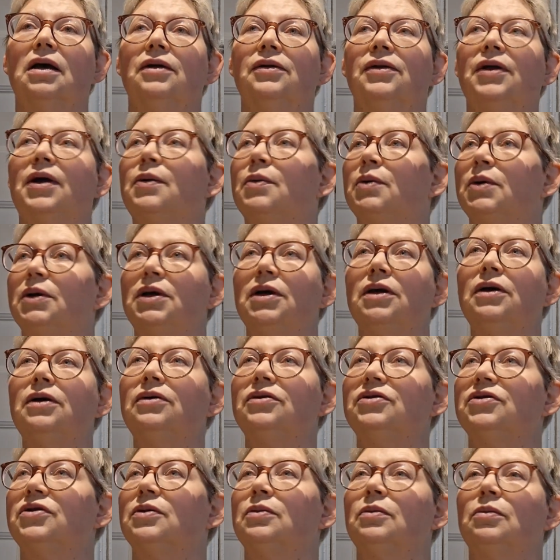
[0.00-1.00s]
They were
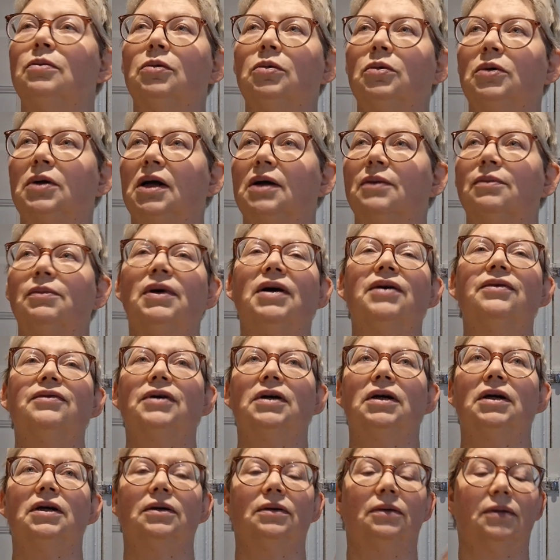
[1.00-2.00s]
huge, they were more like
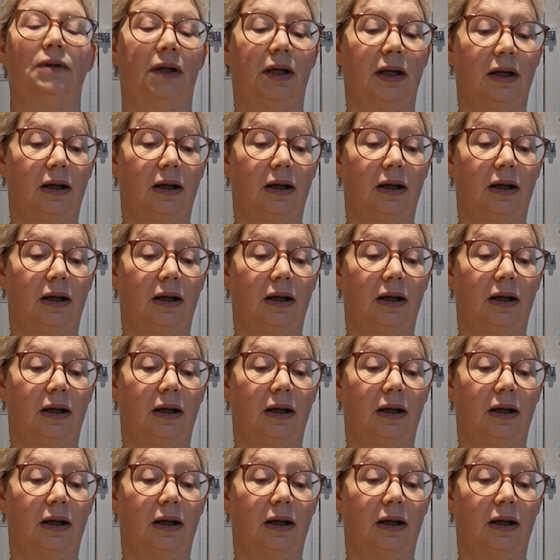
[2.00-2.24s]
marrow,